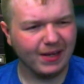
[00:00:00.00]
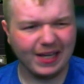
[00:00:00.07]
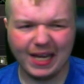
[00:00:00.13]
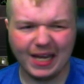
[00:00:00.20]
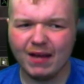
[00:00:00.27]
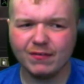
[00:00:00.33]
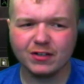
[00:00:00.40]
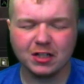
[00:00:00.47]

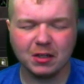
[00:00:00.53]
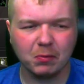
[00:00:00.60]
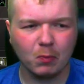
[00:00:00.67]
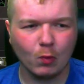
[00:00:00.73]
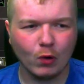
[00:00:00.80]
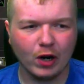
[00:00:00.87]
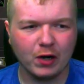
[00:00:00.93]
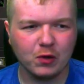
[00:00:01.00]
have a couple
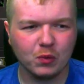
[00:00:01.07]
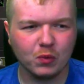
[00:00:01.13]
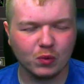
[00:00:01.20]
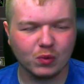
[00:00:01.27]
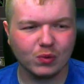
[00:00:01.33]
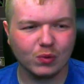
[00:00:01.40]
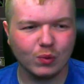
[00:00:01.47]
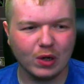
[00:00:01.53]
more. I don't
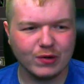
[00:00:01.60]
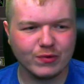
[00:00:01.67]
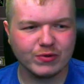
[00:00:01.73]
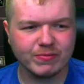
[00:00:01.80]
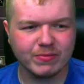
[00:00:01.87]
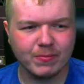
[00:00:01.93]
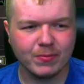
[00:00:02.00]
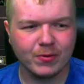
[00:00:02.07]
quite
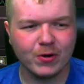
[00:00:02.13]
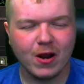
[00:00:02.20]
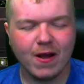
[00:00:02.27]
remember.